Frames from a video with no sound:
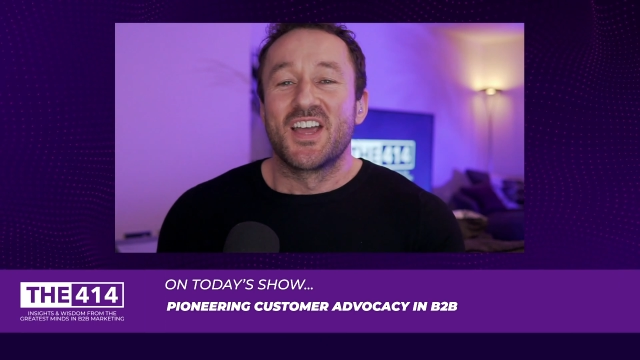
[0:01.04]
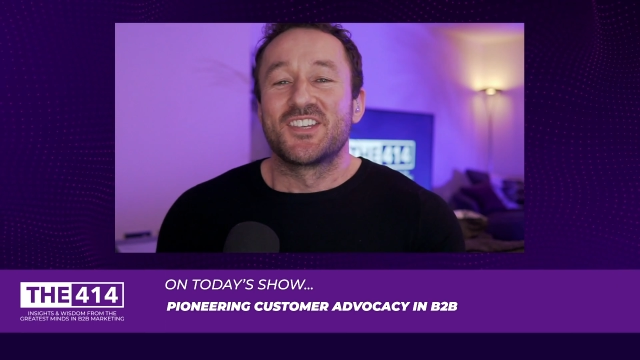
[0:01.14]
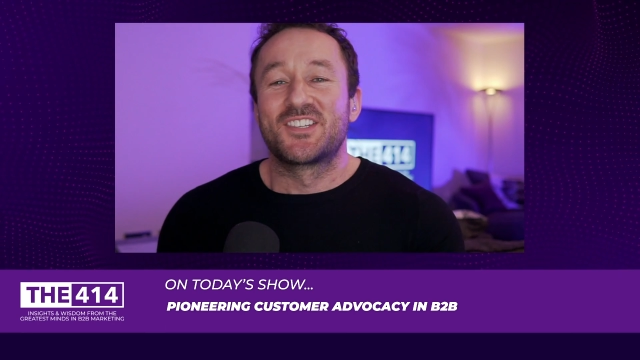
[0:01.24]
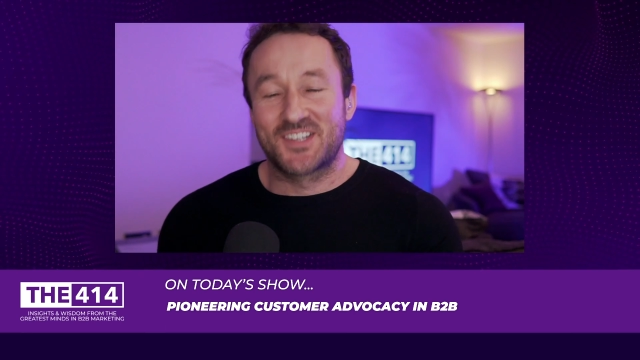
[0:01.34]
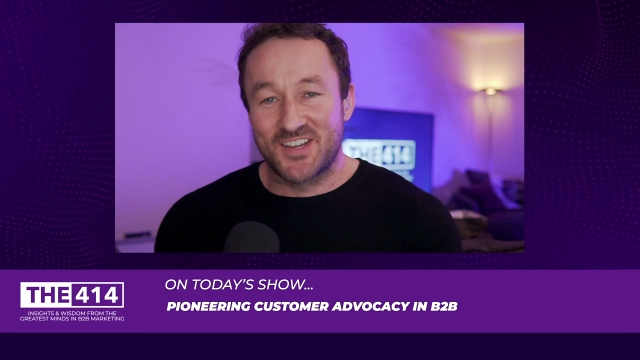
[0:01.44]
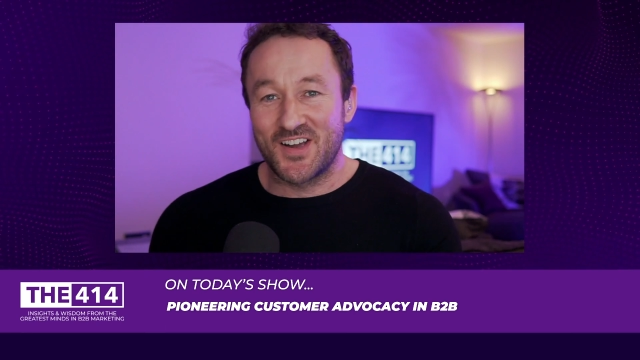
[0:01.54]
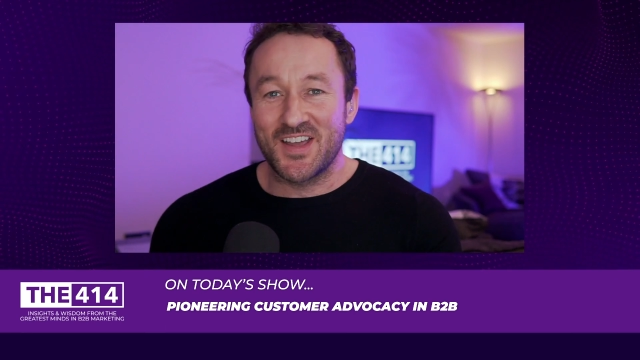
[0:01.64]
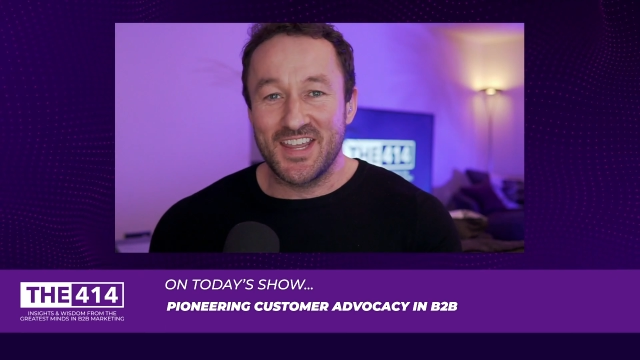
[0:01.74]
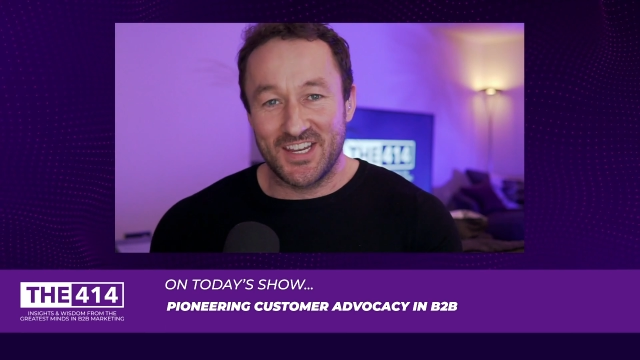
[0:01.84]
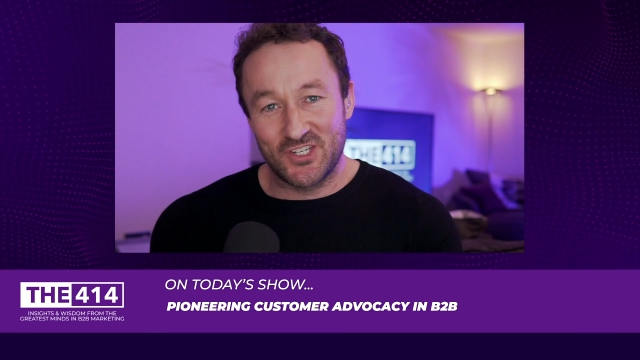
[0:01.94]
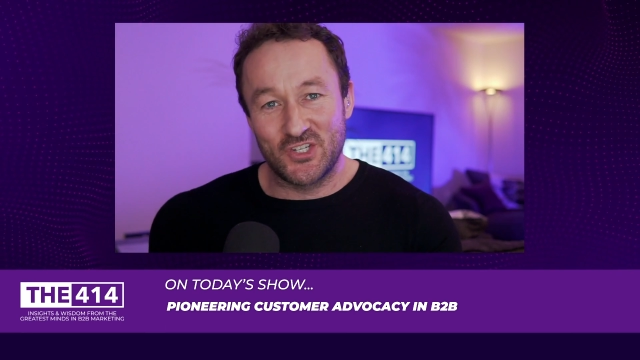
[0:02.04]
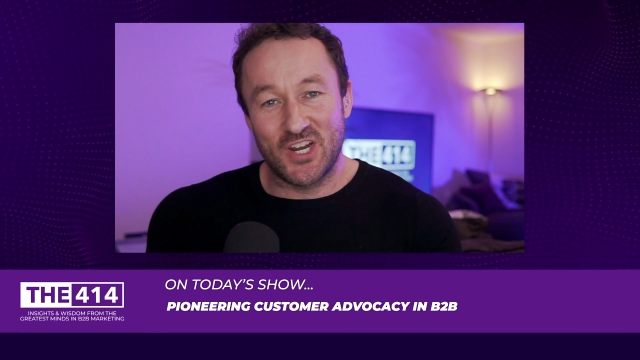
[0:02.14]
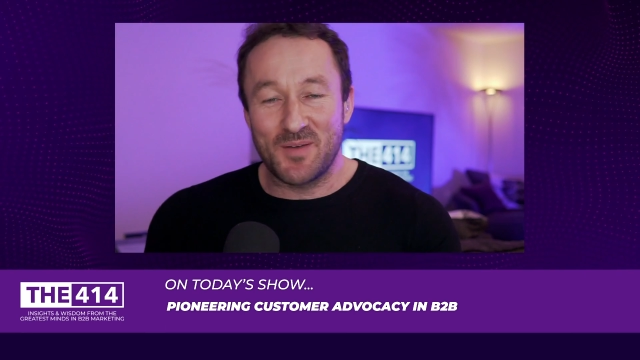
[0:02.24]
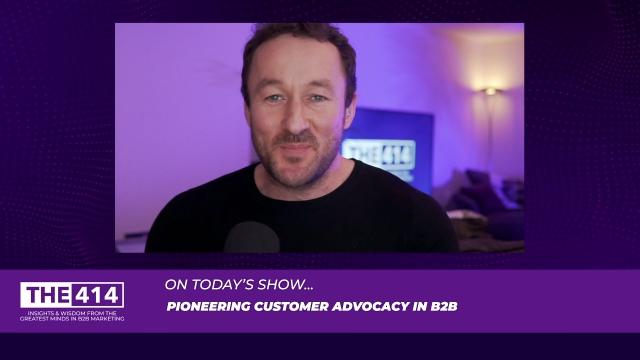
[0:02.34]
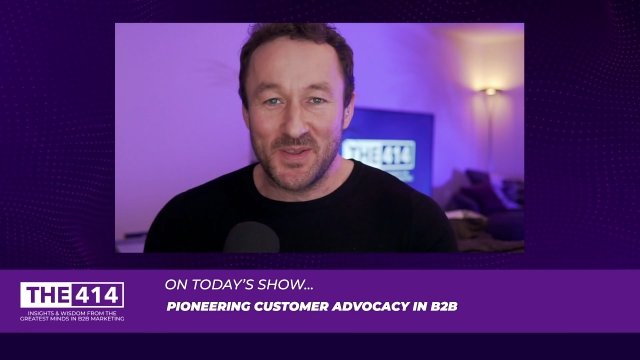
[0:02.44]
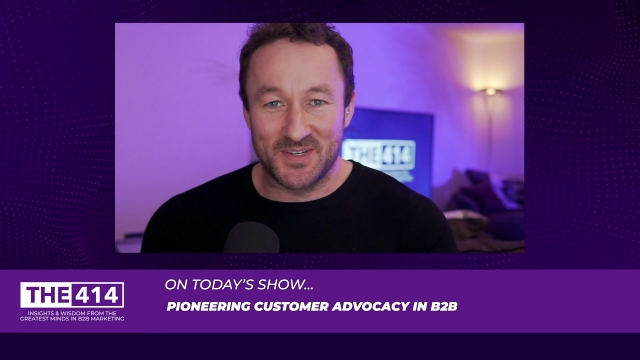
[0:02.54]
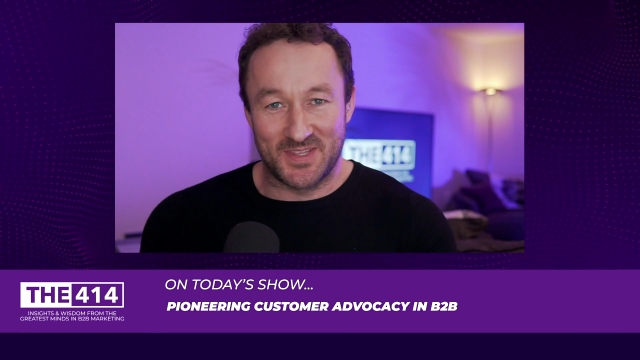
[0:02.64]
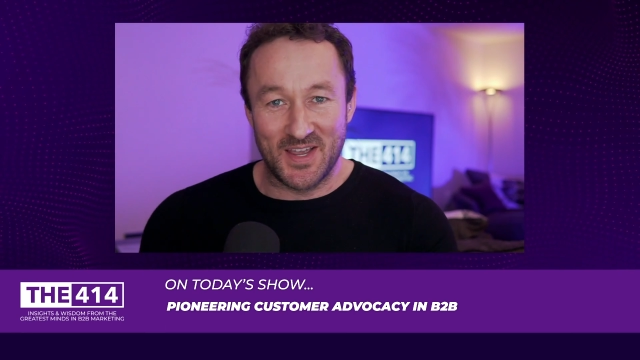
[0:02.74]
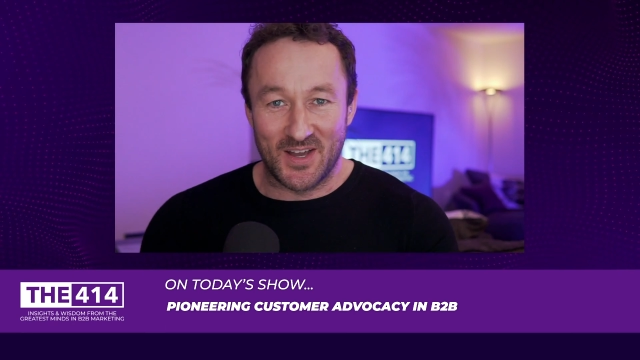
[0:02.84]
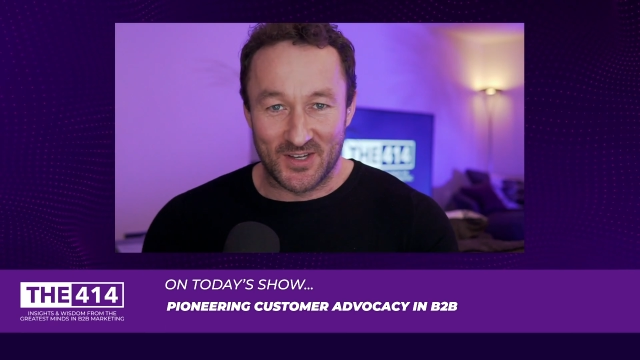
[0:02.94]
Sky
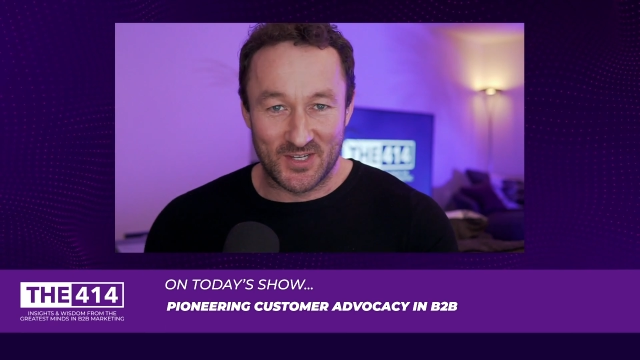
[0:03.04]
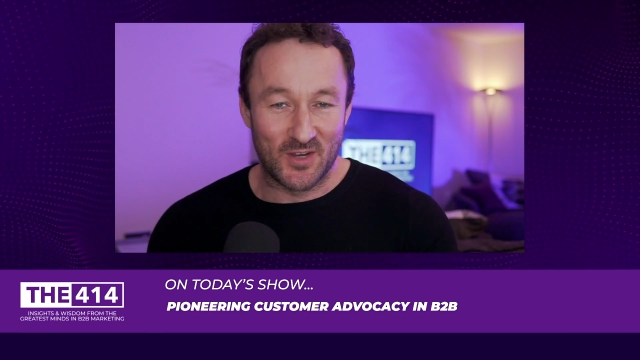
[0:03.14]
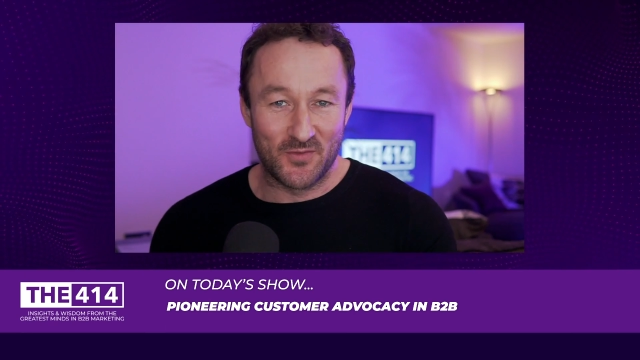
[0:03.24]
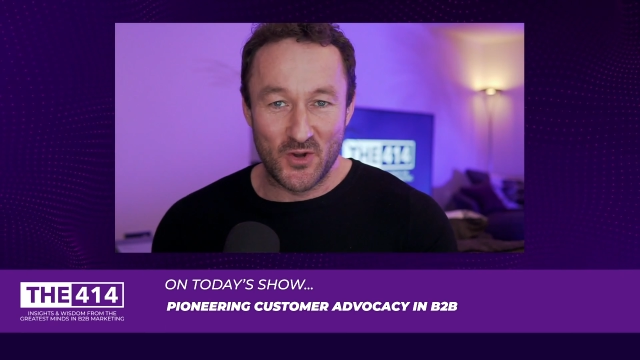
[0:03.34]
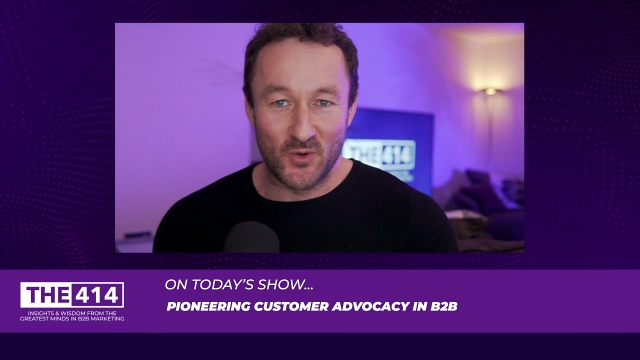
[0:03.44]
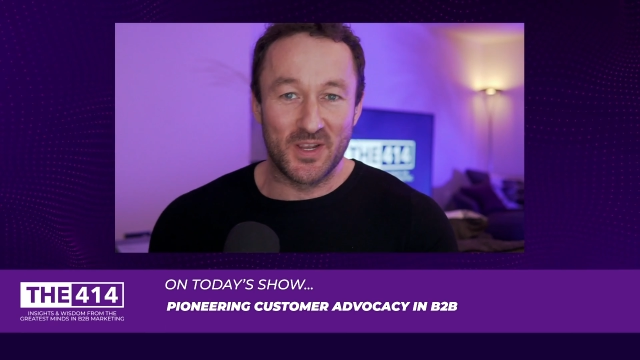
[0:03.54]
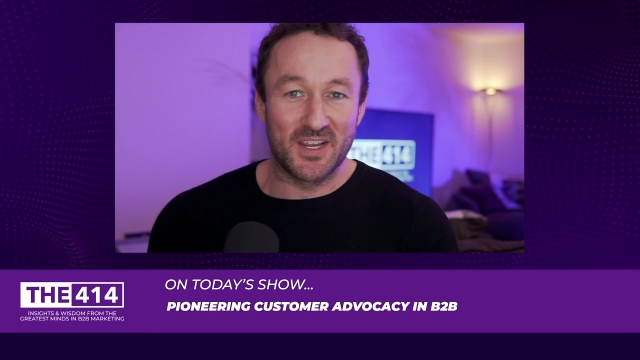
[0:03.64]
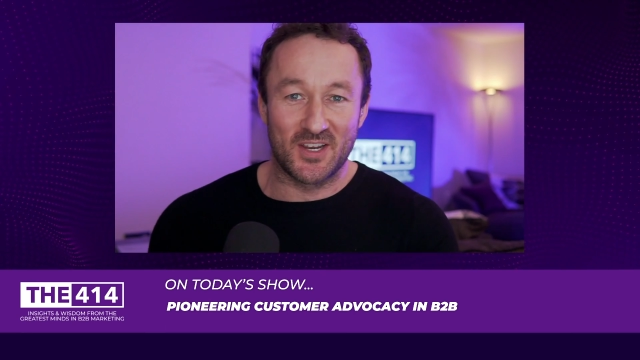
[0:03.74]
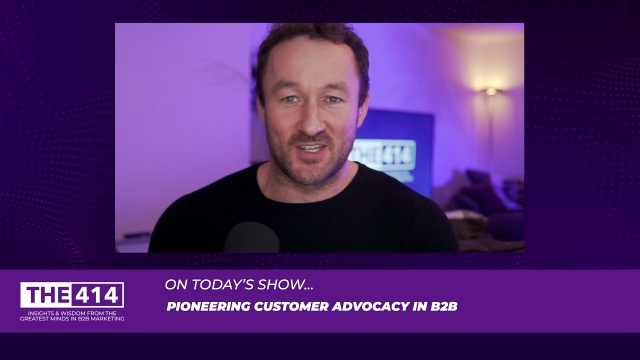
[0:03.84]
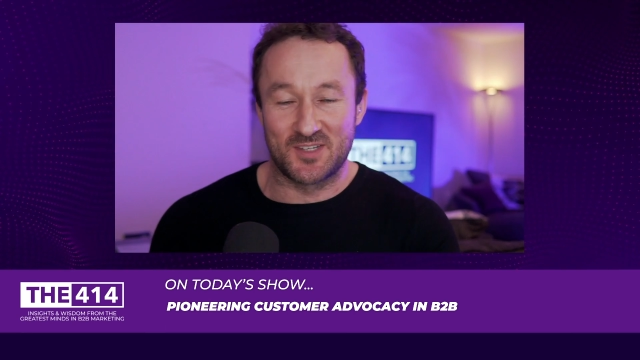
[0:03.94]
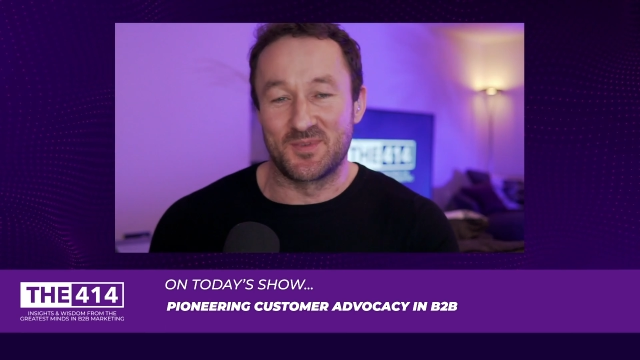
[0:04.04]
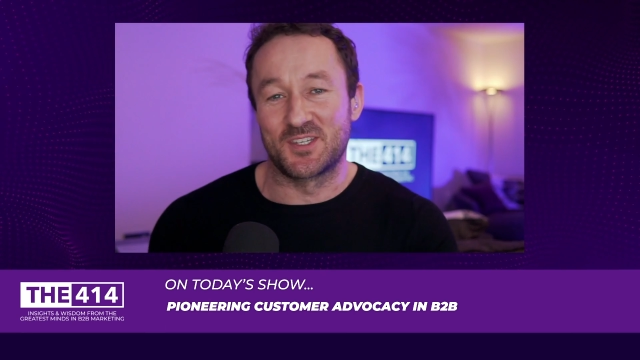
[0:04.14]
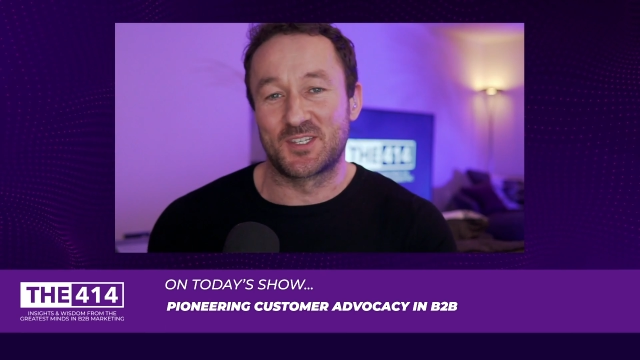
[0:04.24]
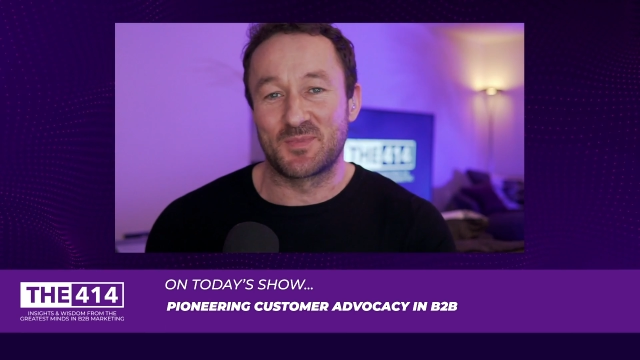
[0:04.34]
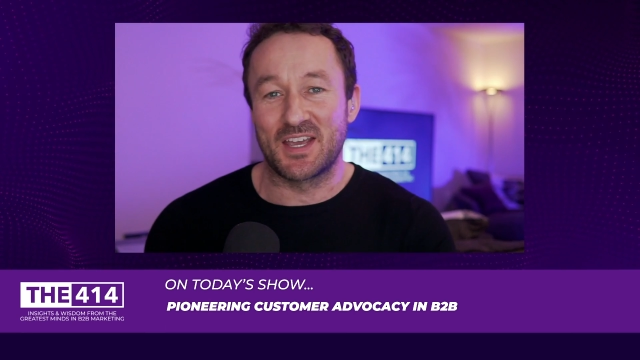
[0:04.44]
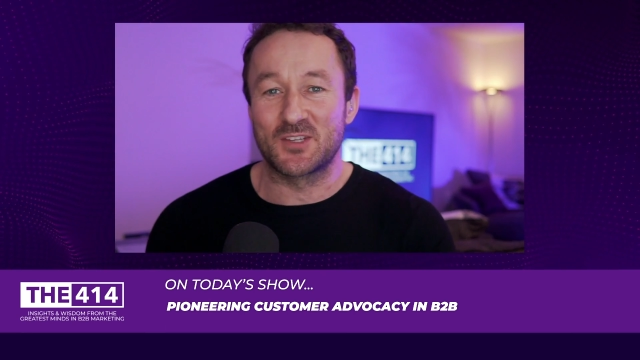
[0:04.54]
championed the art of annoying customers,